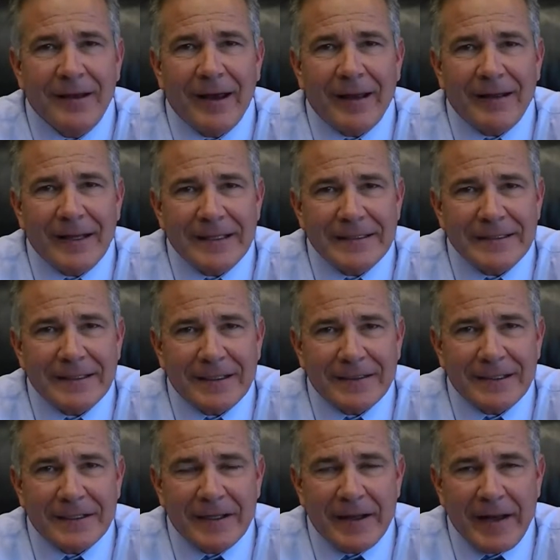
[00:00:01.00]
I'd like to talk
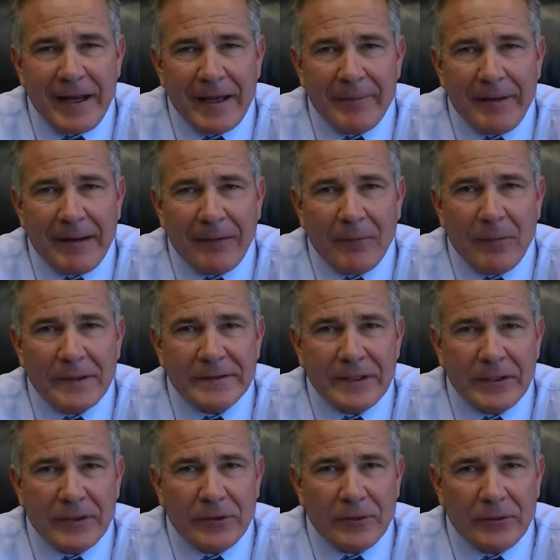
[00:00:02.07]
to you today about what
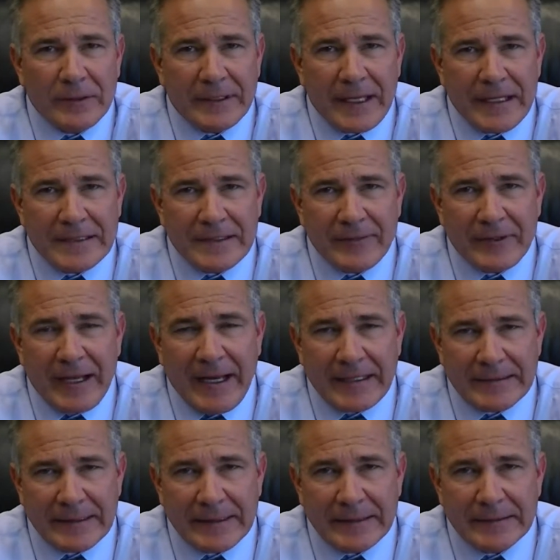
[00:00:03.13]
to do in case of an
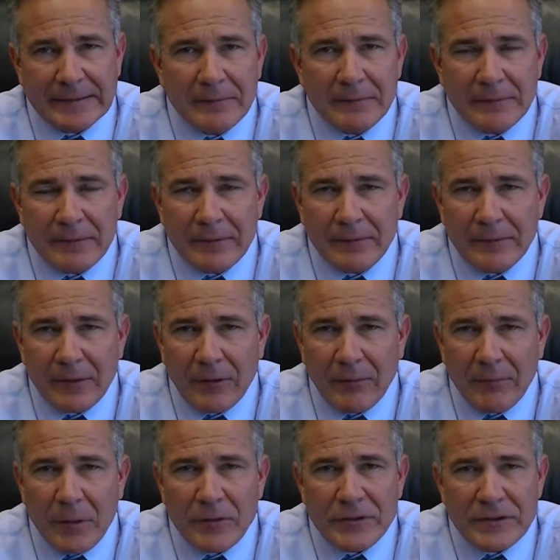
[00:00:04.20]
accident.
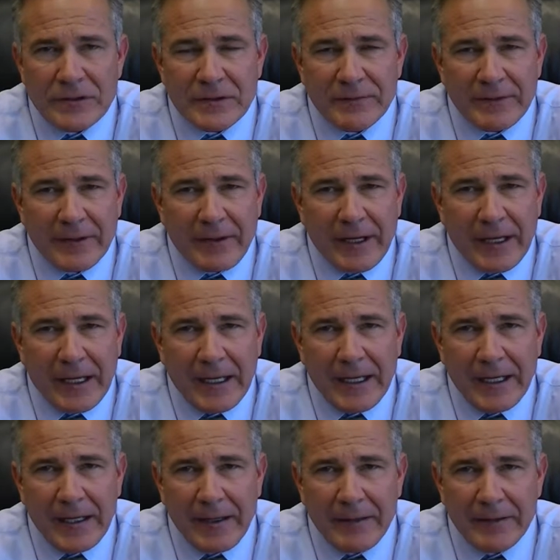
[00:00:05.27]
Emotions are very
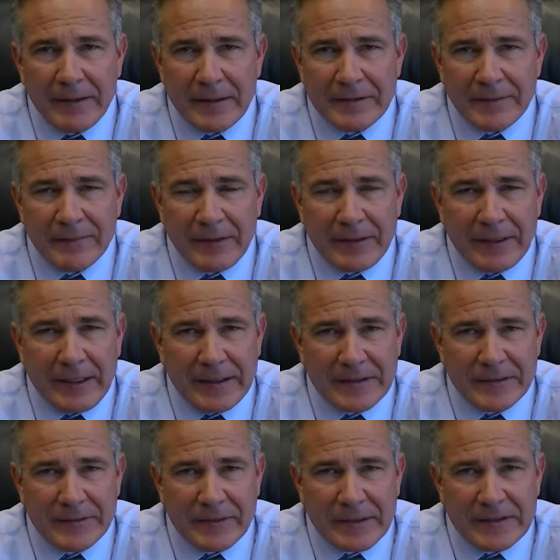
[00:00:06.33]
high. It's a very high
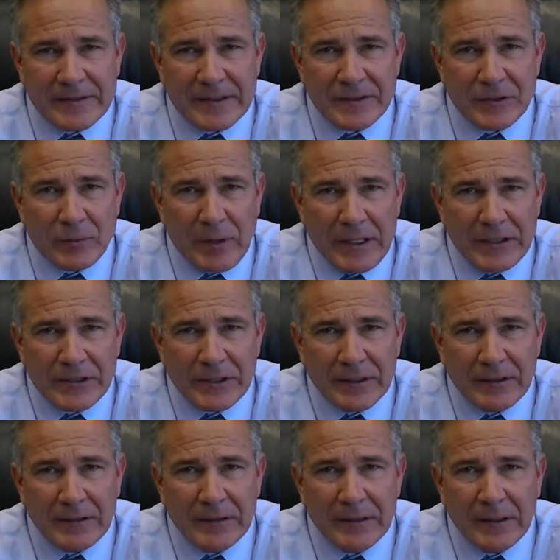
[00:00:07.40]
stress
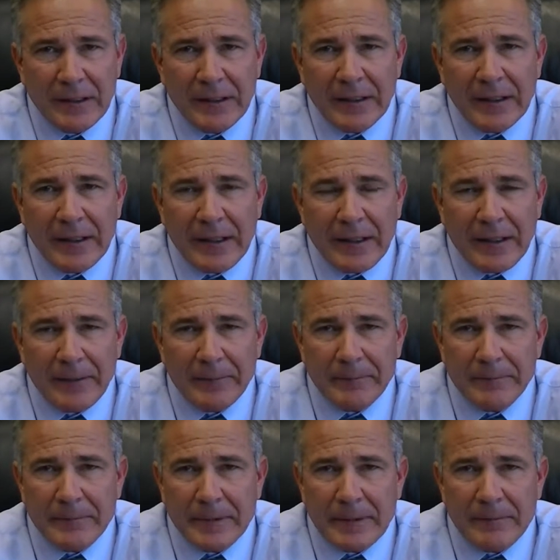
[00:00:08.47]
situation.
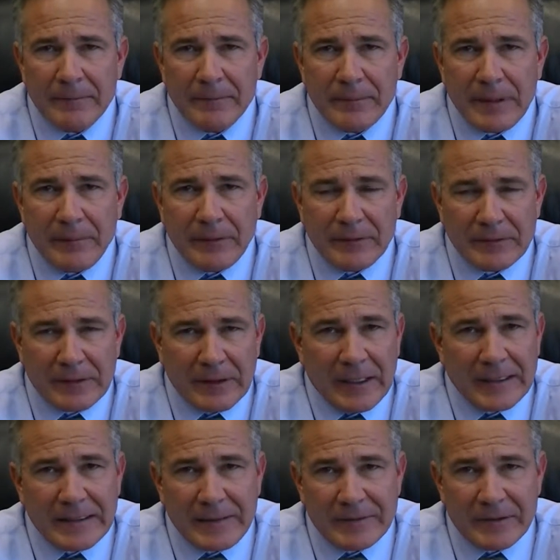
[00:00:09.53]
People a
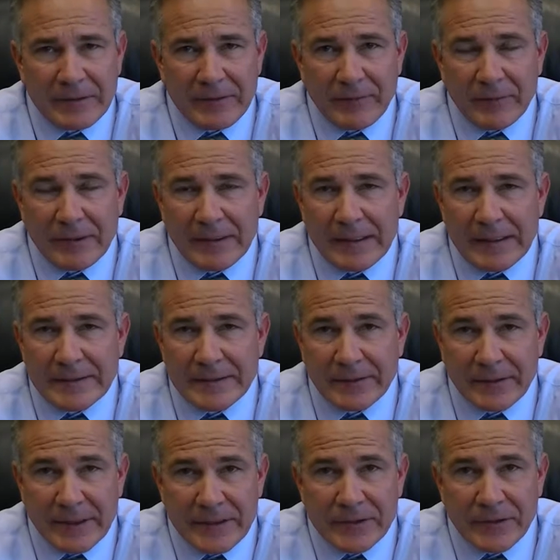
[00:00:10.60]
lot of times don't even realize
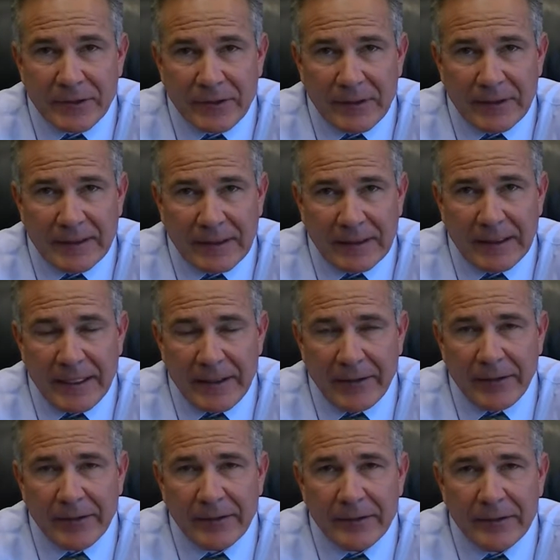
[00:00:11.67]
they're injured until
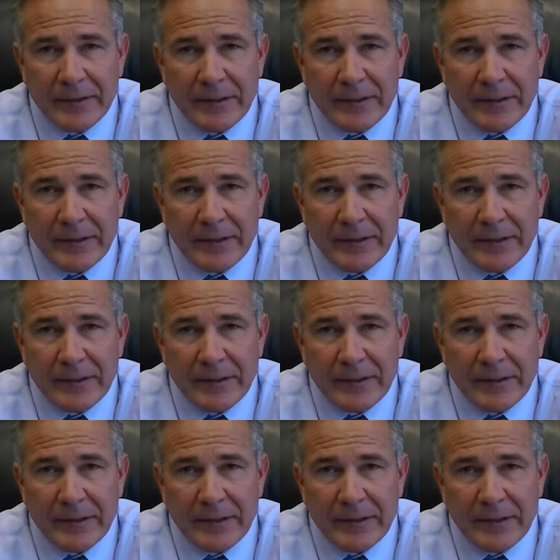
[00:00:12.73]
later.